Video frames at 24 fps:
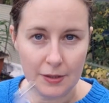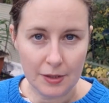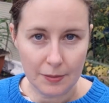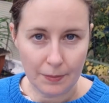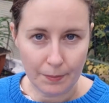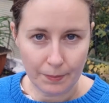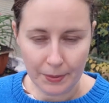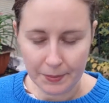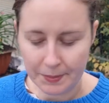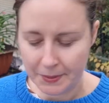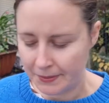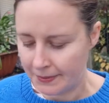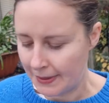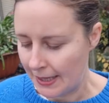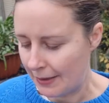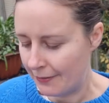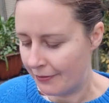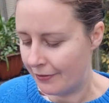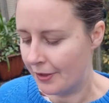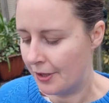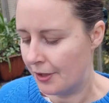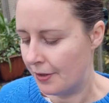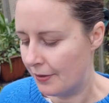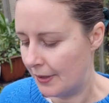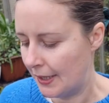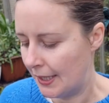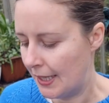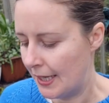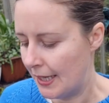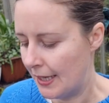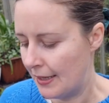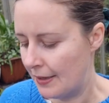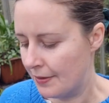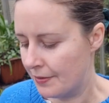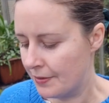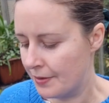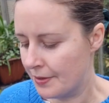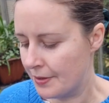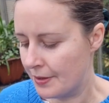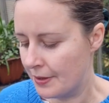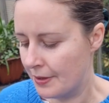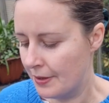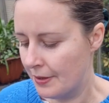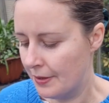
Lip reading: Bubble wrap for the greenhouse.